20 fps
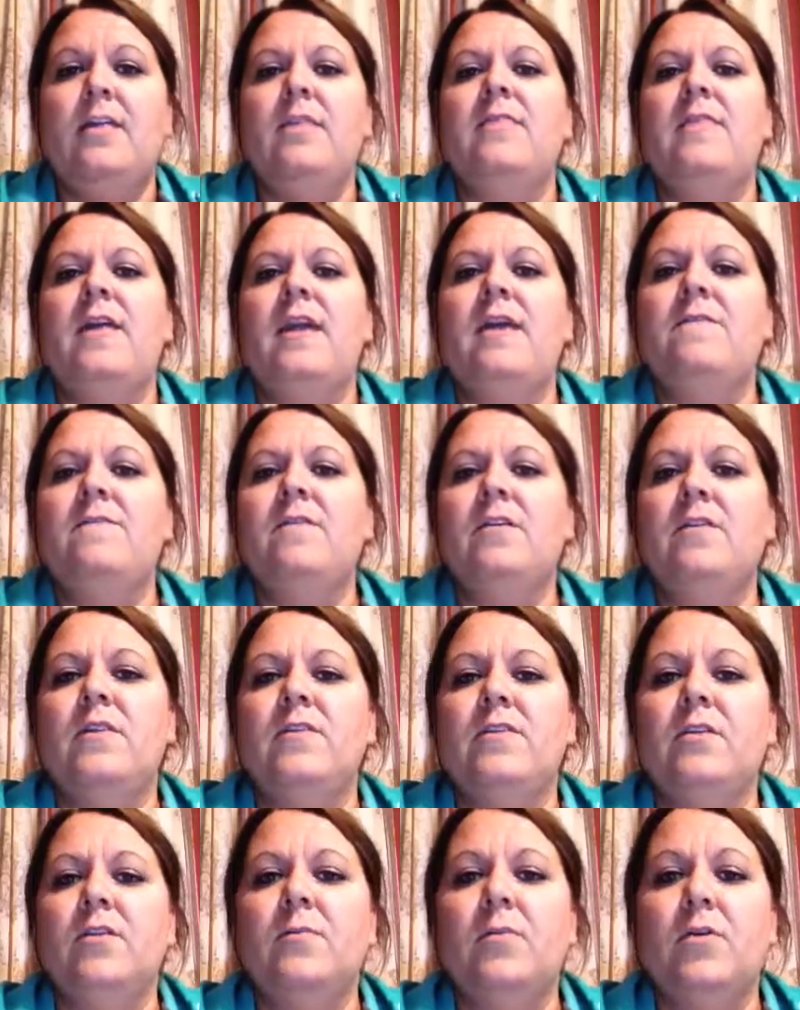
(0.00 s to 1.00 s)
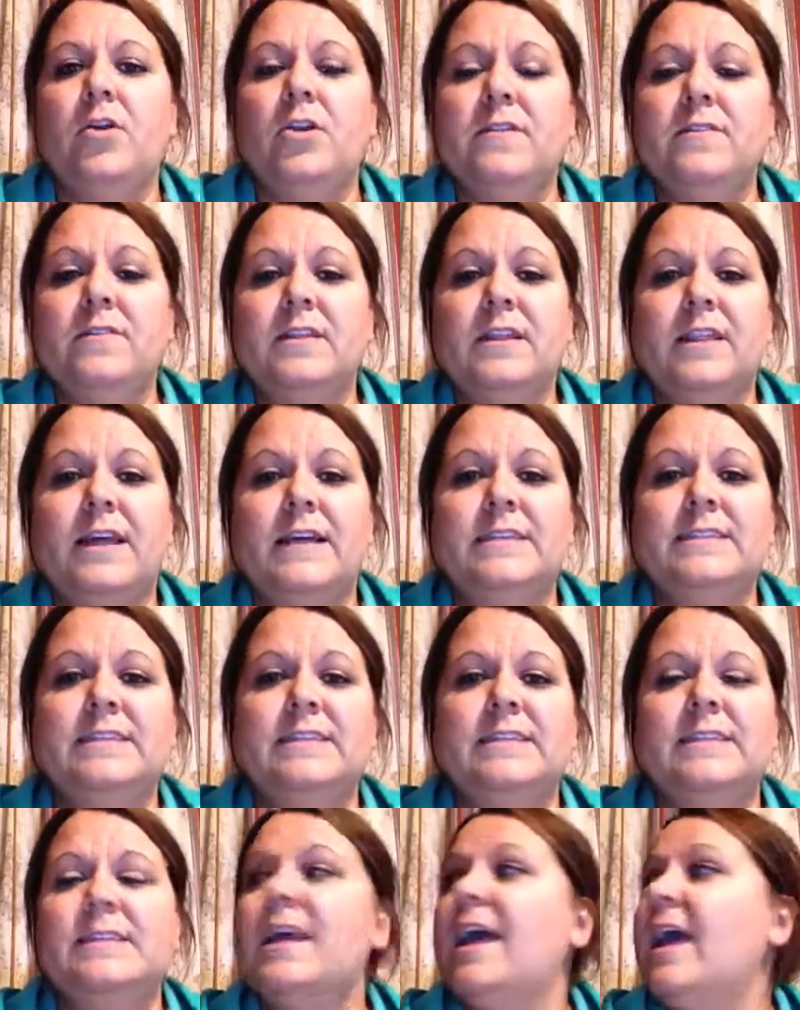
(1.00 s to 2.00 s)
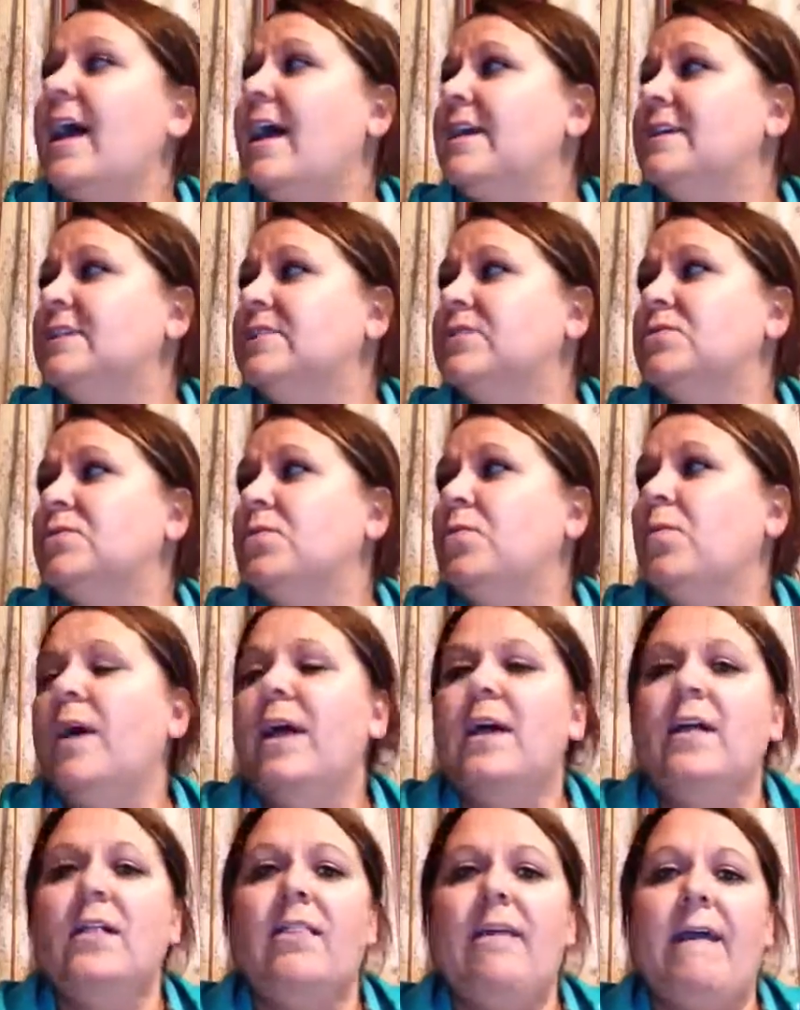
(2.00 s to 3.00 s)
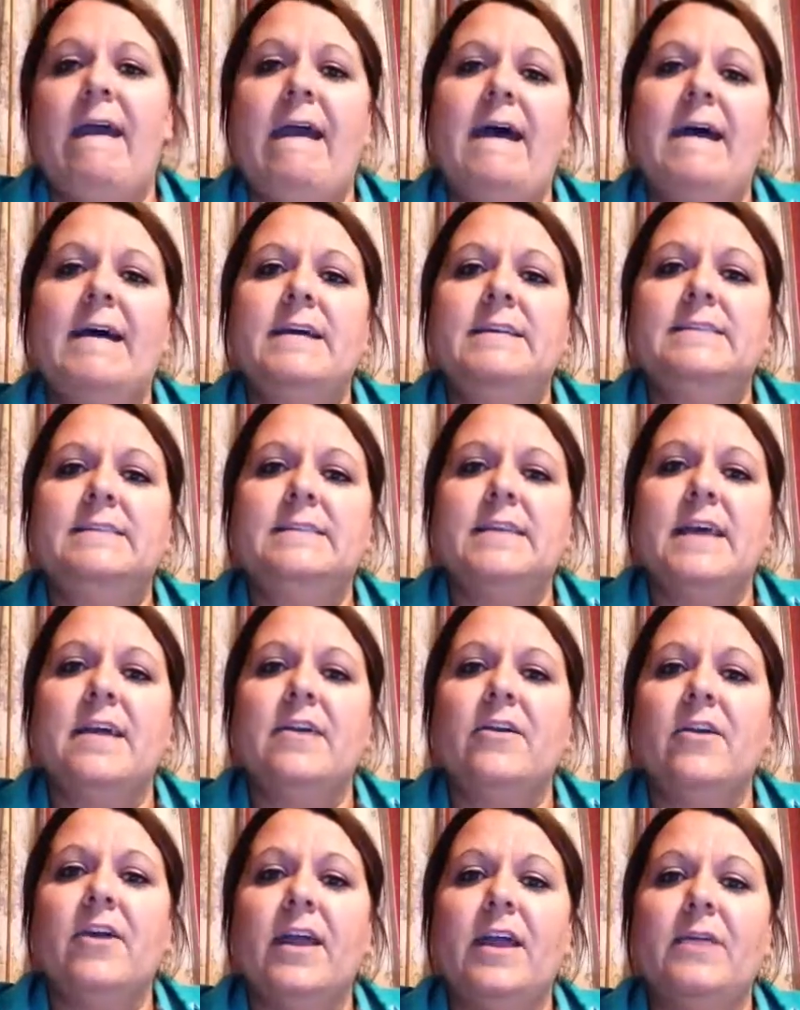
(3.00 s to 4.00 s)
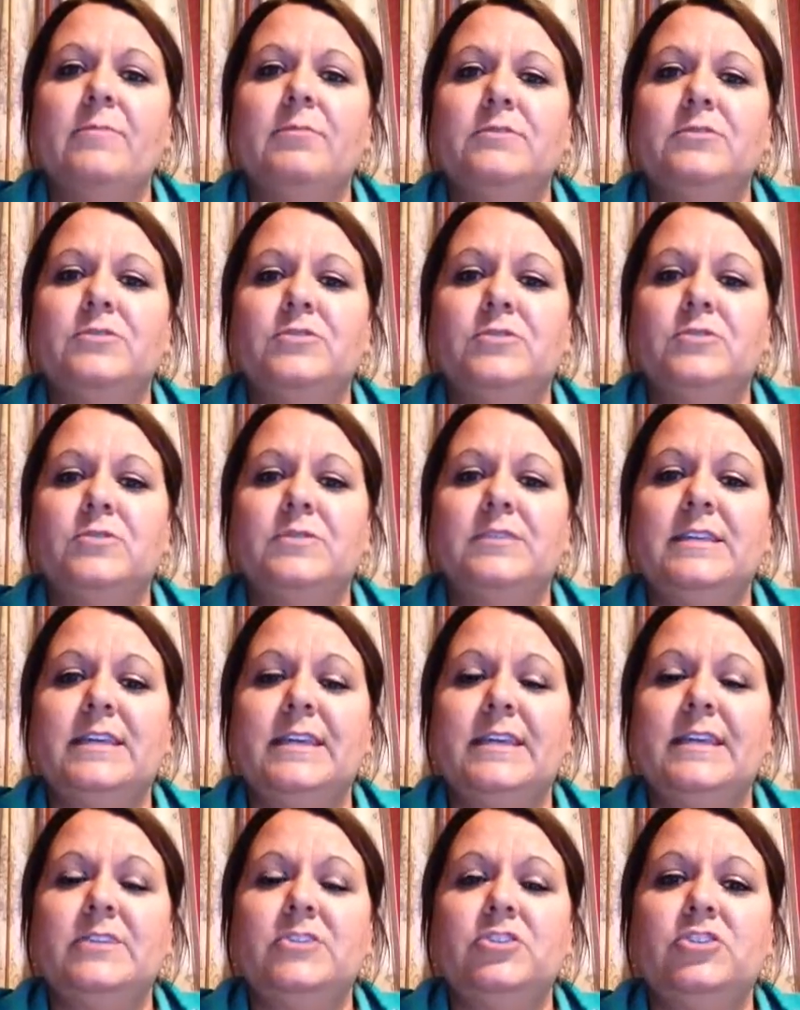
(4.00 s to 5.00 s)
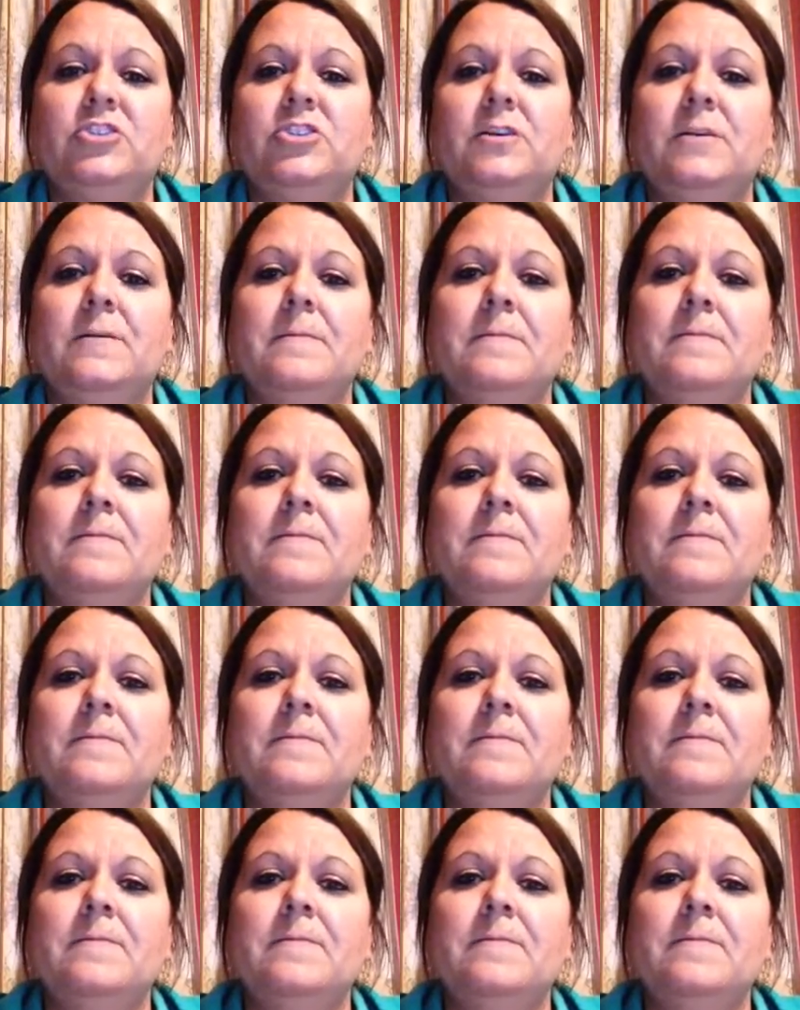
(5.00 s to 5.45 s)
They feel that they're part of the lesson as well as they are able to teach.